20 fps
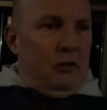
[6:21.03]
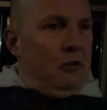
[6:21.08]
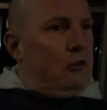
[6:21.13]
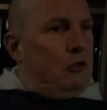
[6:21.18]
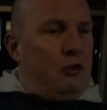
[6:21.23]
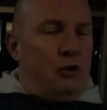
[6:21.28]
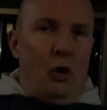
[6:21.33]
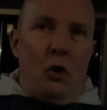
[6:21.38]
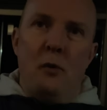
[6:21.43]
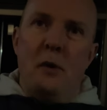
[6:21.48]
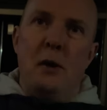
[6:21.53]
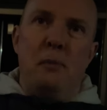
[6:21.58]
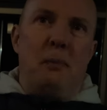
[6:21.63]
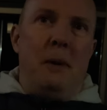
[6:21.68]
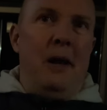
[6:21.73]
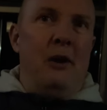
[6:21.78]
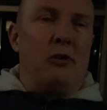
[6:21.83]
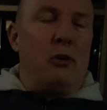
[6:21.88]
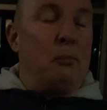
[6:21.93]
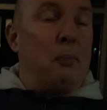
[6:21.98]
So many
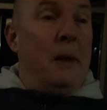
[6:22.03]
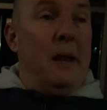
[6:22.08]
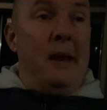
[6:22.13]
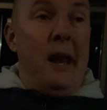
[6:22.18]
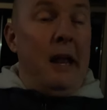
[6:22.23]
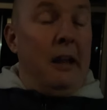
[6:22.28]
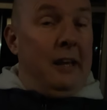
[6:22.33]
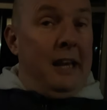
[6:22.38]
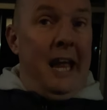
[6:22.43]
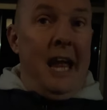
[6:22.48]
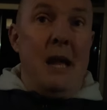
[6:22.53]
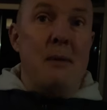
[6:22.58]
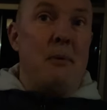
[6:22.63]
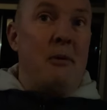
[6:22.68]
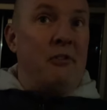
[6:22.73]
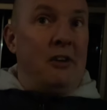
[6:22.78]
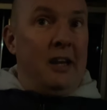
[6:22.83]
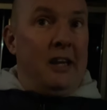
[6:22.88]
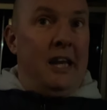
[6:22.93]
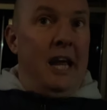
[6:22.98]
players are playing game
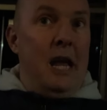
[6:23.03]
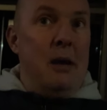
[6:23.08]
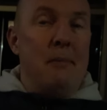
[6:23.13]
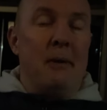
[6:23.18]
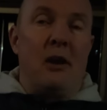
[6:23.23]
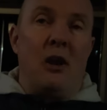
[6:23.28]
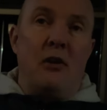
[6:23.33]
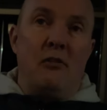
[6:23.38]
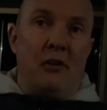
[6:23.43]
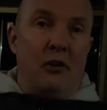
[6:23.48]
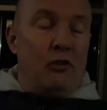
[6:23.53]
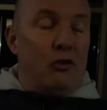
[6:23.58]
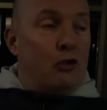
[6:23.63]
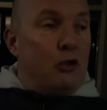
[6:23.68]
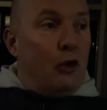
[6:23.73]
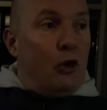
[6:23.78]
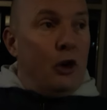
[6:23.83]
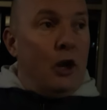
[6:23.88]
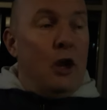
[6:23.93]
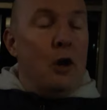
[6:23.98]
after game. I don't know if they're
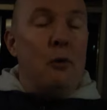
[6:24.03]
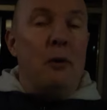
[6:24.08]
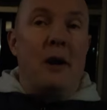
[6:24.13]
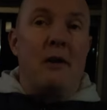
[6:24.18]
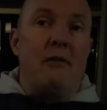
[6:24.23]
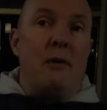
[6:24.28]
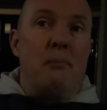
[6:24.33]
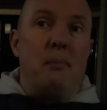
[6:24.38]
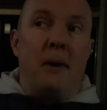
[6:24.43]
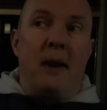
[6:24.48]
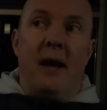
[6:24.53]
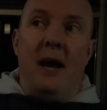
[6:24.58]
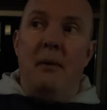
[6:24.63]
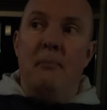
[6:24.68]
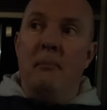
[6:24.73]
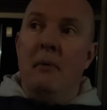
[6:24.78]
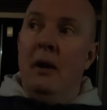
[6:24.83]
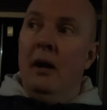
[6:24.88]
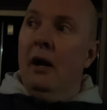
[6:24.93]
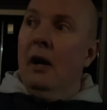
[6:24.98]
struggling or whatever.
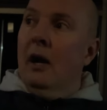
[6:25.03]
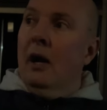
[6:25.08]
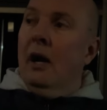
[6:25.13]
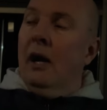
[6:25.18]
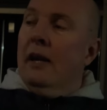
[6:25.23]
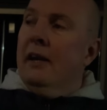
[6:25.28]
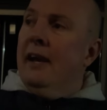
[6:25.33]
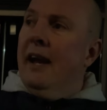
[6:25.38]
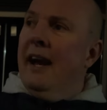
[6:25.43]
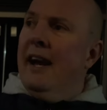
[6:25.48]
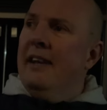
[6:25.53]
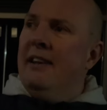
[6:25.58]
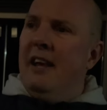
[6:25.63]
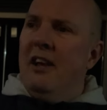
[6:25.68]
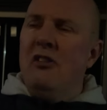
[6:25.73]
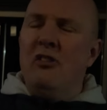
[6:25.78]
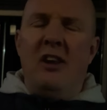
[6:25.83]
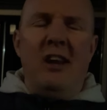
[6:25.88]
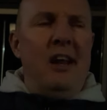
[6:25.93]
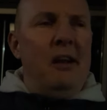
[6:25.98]
But
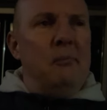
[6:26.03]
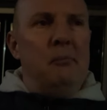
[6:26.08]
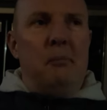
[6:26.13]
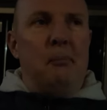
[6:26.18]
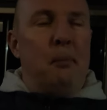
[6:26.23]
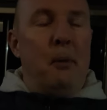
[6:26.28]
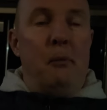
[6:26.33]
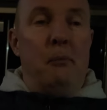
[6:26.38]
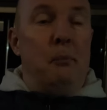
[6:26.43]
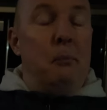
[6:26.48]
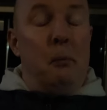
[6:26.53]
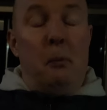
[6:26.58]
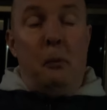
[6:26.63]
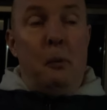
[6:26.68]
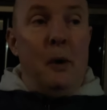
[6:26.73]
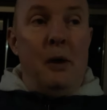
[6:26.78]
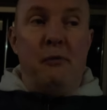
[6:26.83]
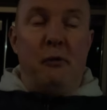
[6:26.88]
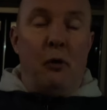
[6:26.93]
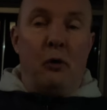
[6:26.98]
intensity. But
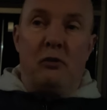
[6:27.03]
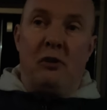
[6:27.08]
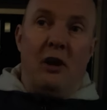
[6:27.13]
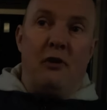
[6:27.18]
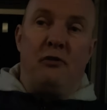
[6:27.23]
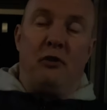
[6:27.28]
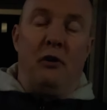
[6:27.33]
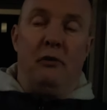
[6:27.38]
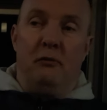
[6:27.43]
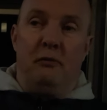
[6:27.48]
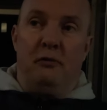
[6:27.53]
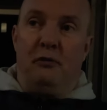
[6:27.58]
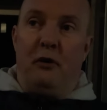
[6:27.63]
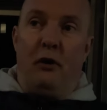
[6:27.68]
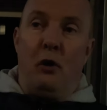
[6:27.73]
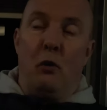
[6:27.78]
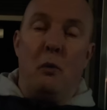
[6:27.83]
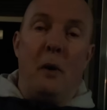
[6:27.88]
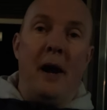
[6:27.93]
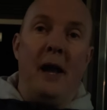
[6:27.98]
we've all said for
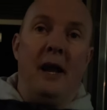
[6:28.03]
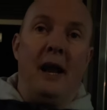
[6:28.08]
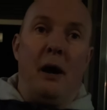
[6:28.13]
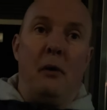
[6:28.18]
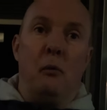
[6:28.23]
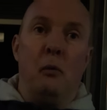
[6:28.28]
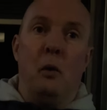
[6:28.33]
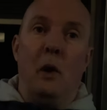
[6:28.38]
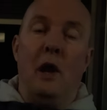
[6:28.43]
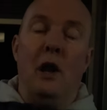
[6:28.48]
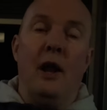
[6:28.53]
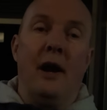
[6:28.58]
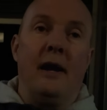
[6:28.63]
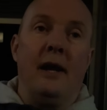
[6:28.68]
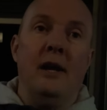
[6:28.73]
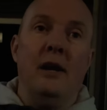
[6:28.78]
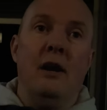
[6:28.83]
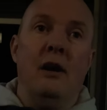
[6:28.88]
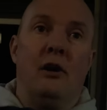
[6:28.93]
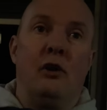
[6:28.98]
a while that we're
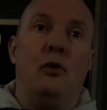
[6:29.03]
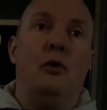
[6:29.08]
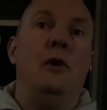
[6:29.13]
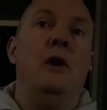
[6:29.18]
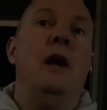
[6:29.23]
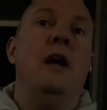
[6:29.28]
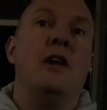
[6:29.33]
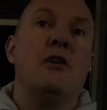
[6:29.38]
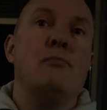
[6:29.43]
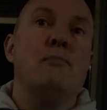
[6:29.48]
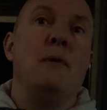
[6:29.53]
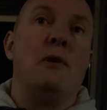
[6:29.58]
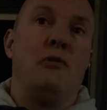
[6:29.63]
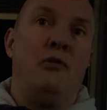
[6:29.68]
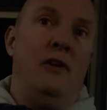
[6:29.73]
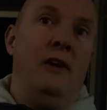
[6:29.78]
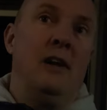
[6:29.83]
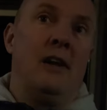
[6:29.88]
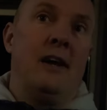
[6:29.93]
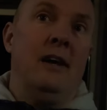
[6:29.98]
looking at a creative
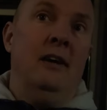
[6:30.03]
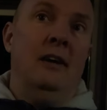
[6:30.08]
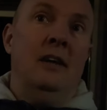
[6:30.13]
midfielder.